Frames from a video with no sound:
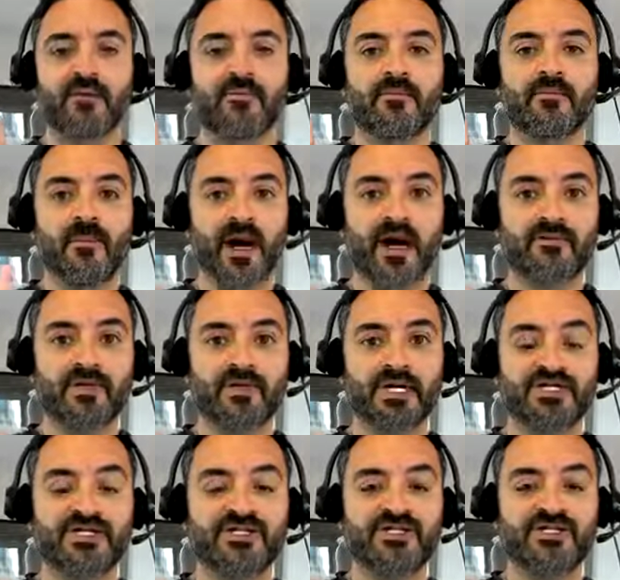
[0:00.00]
my
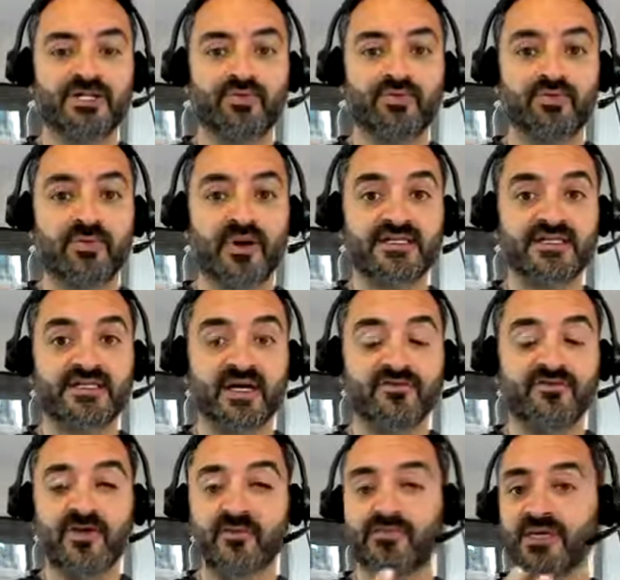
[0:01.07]
relationship with
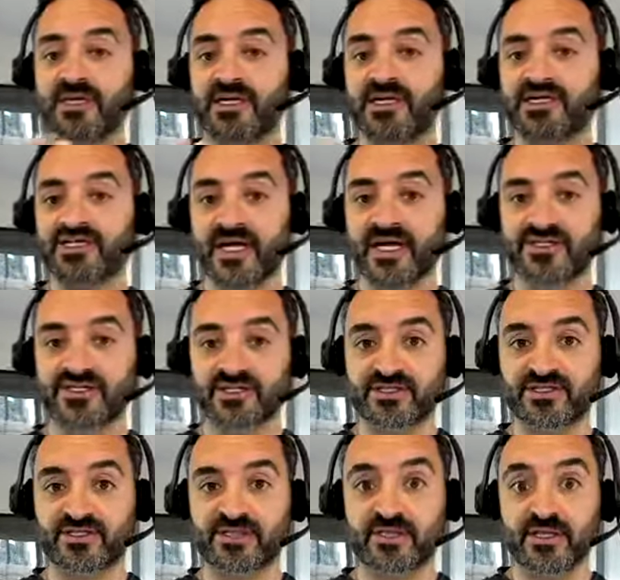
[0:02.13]
myself completely
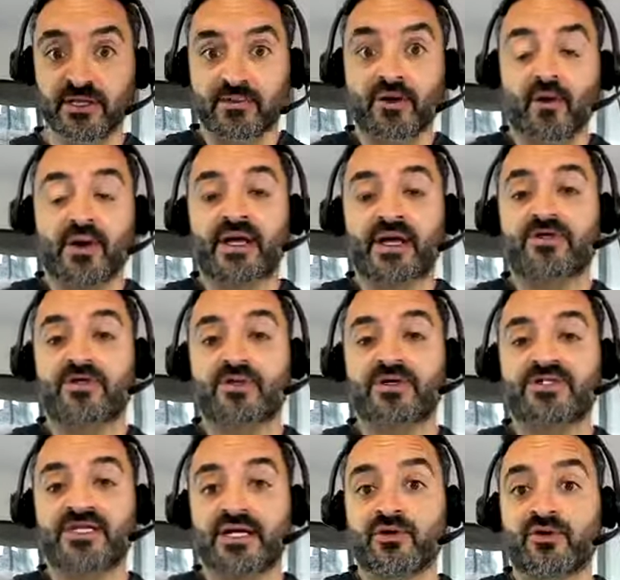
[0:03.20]
changes no, in other
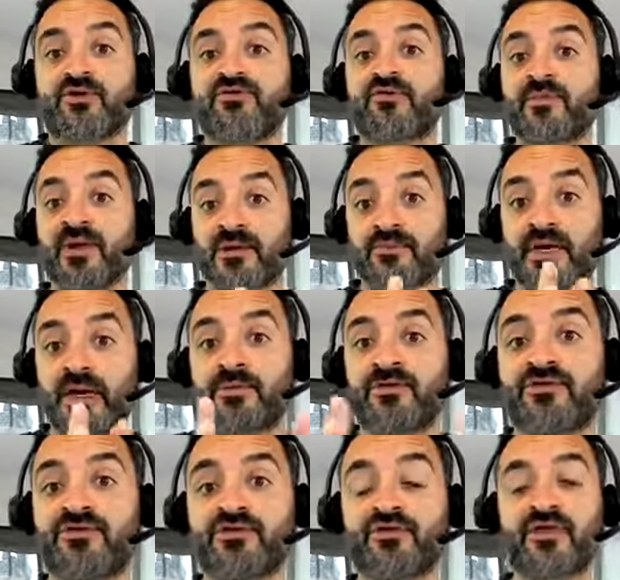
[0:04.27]
words, in order for me to be able
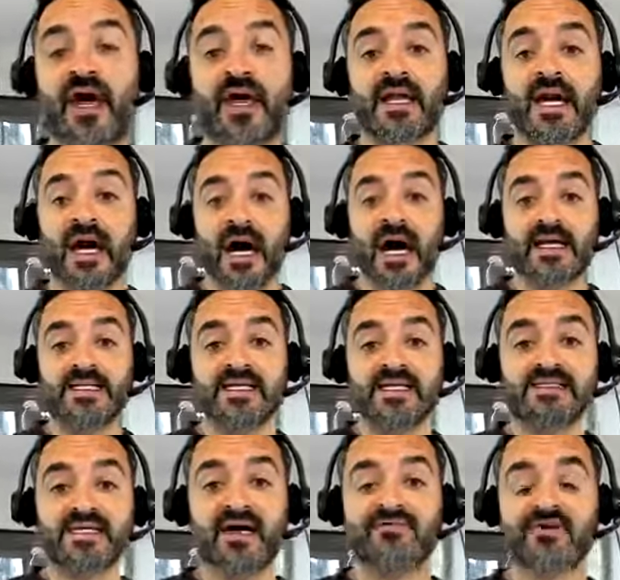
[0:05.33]
to do that, I need
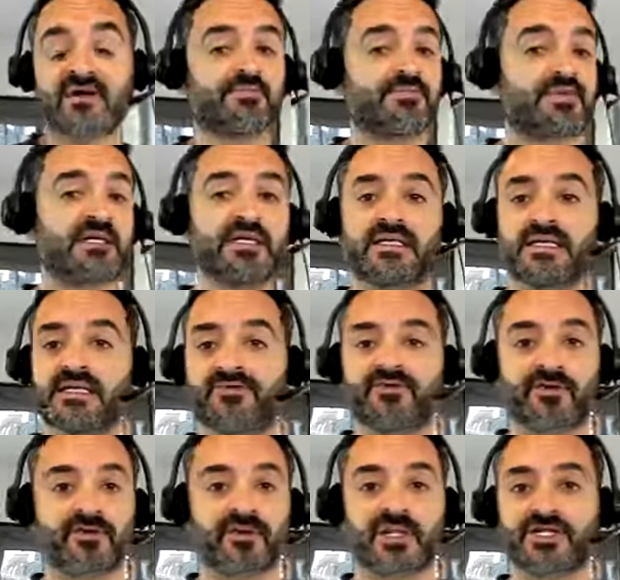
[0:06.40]
to have a completely
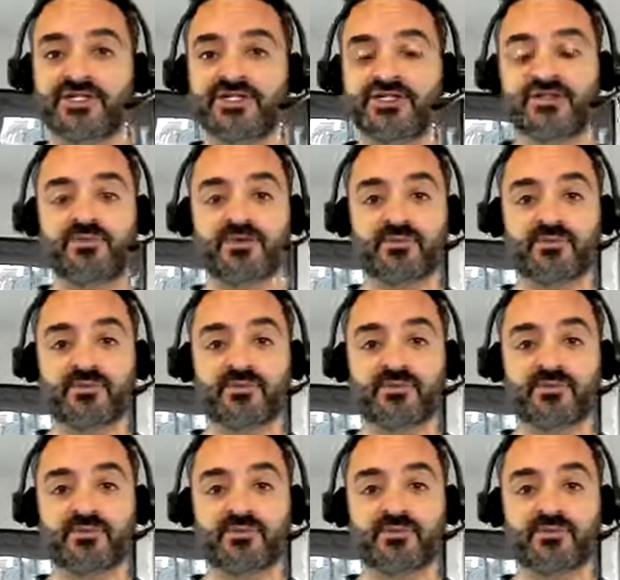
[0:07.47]
different relationship with